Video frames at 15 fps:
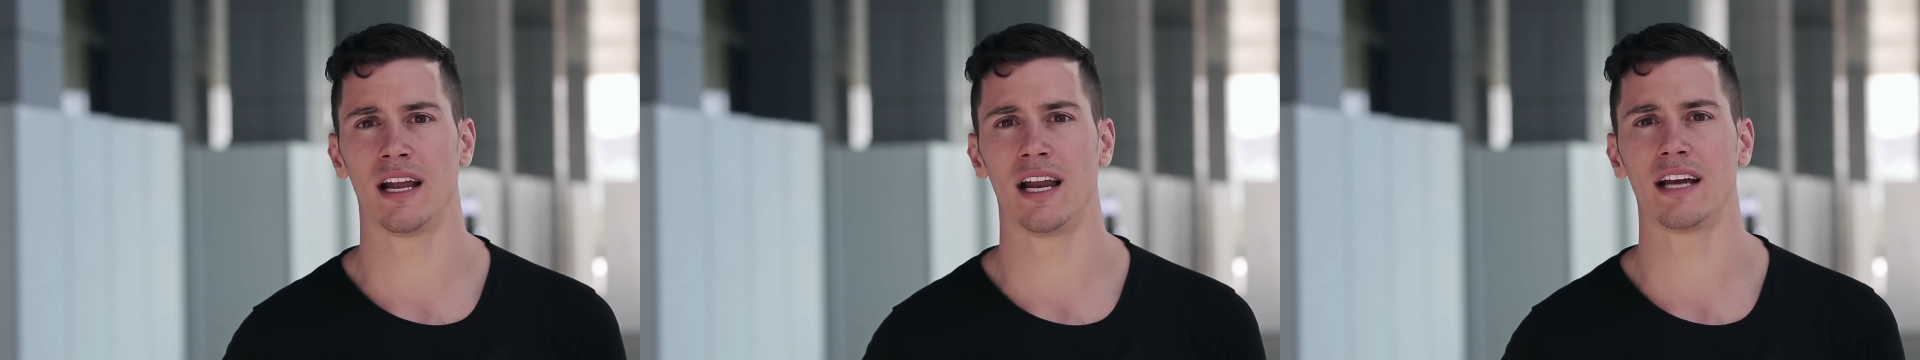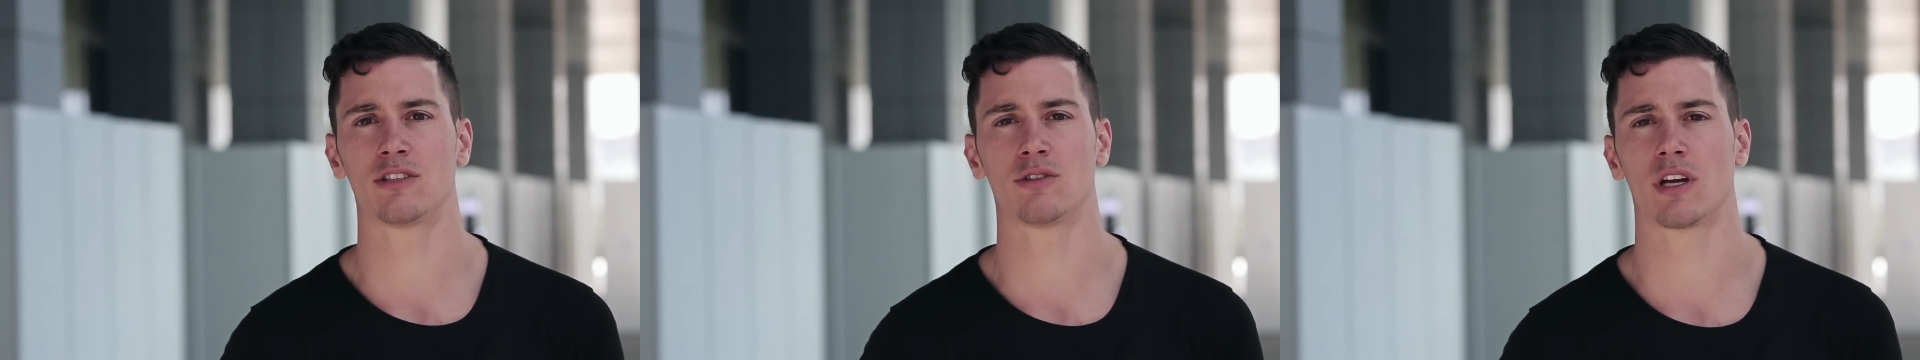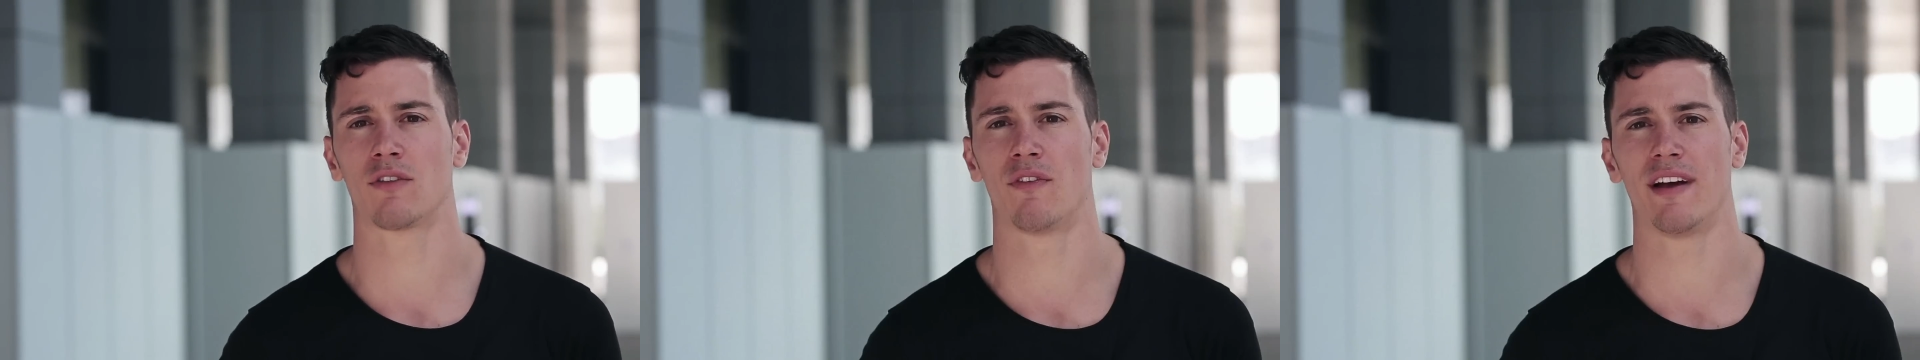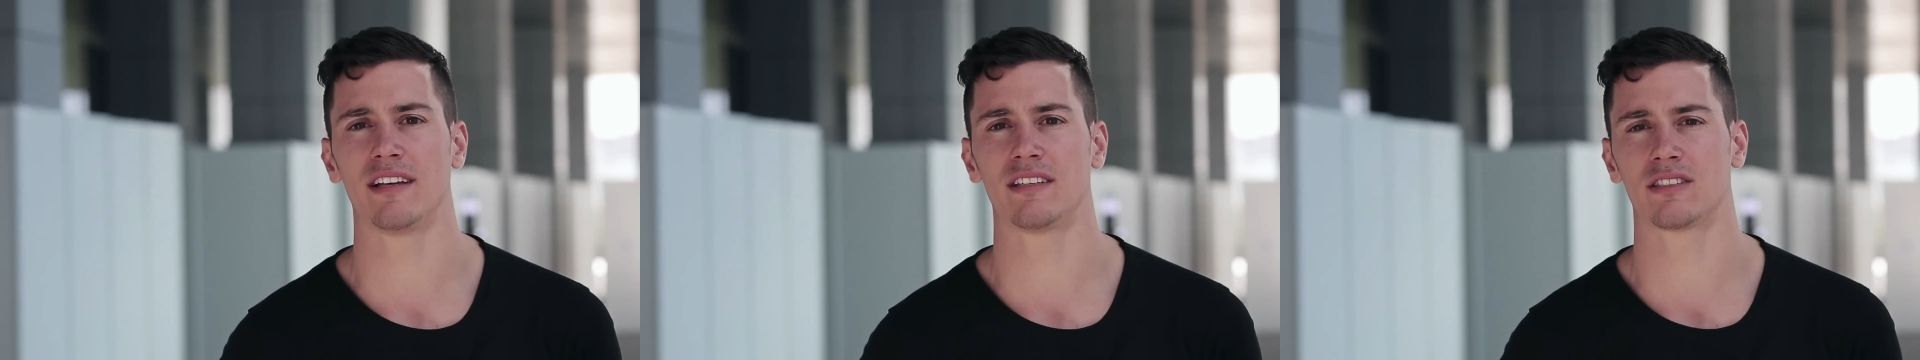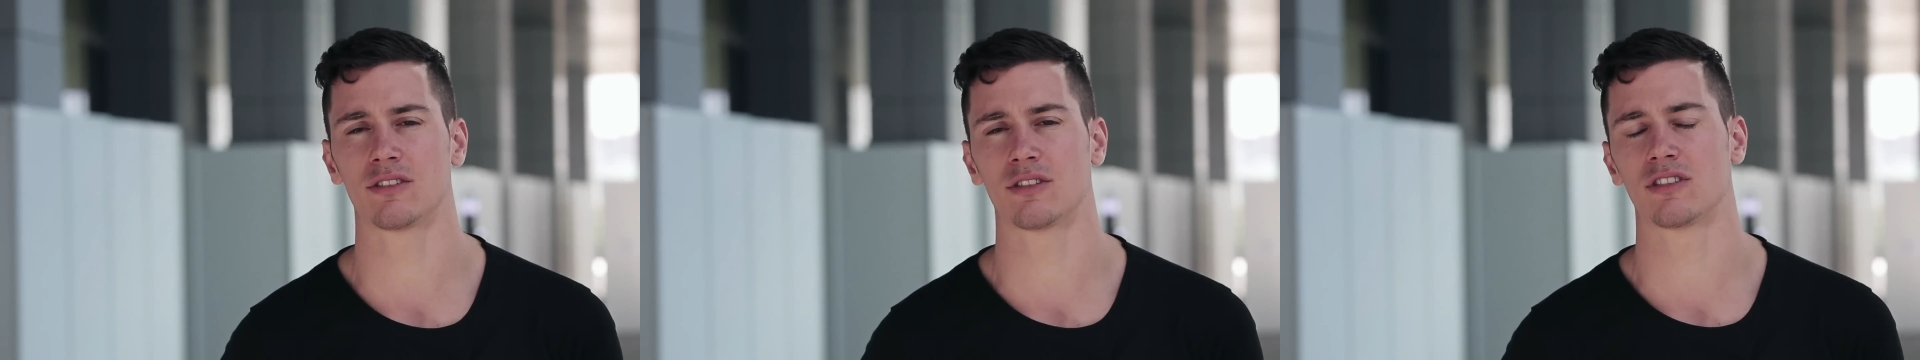electric
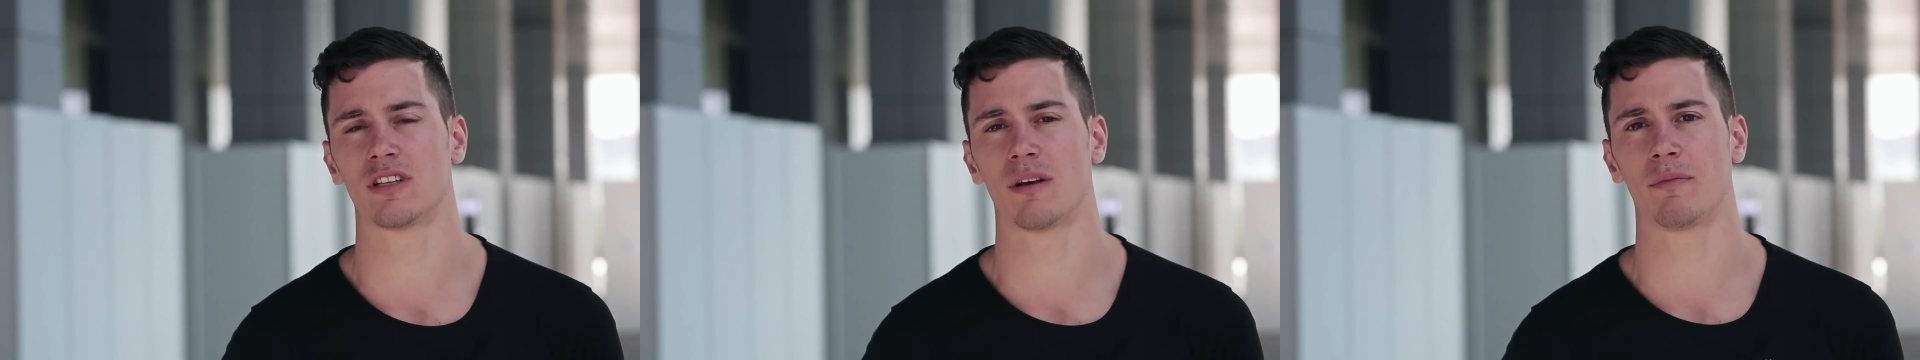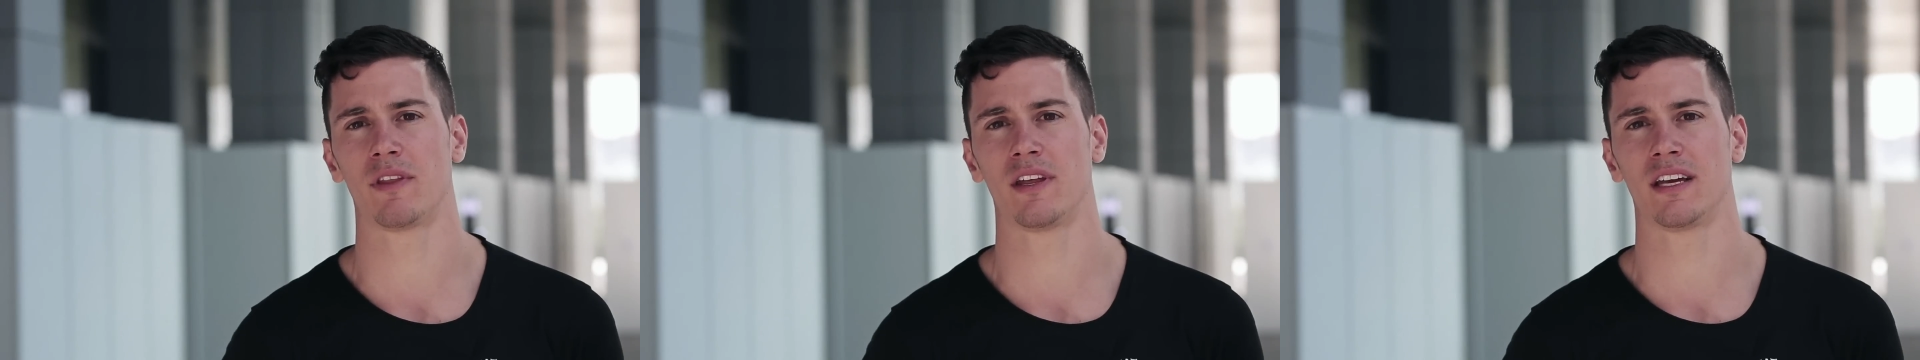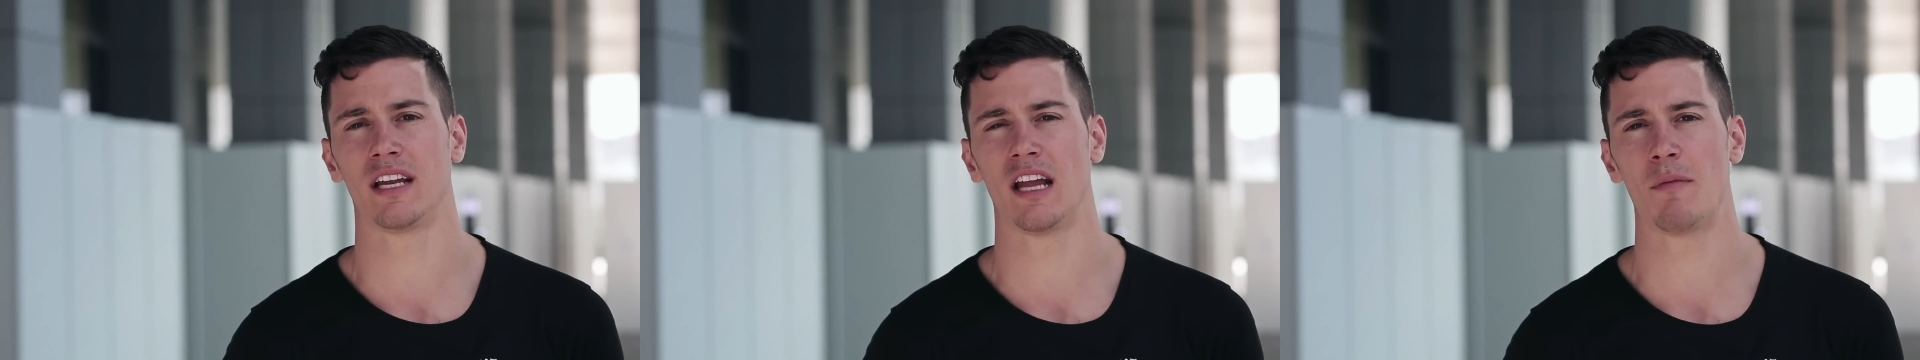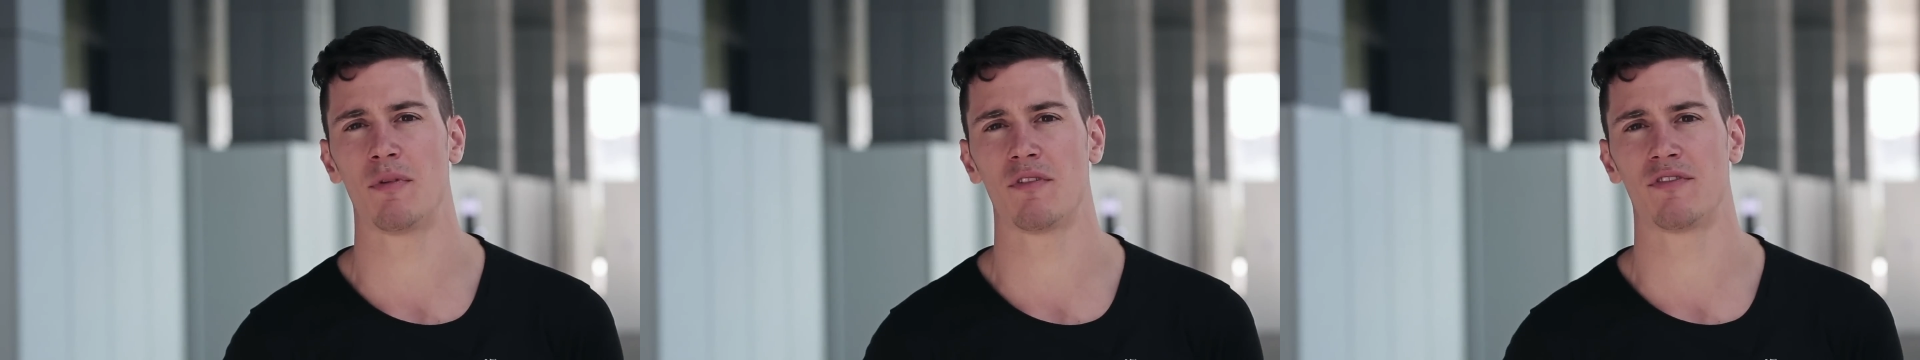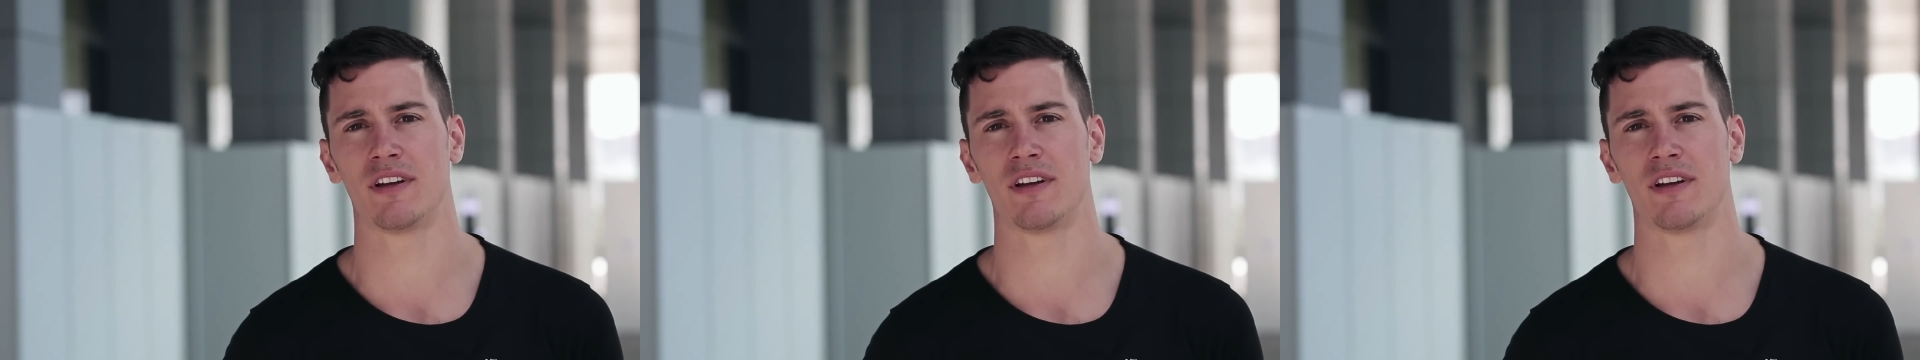vest or something in epifencing.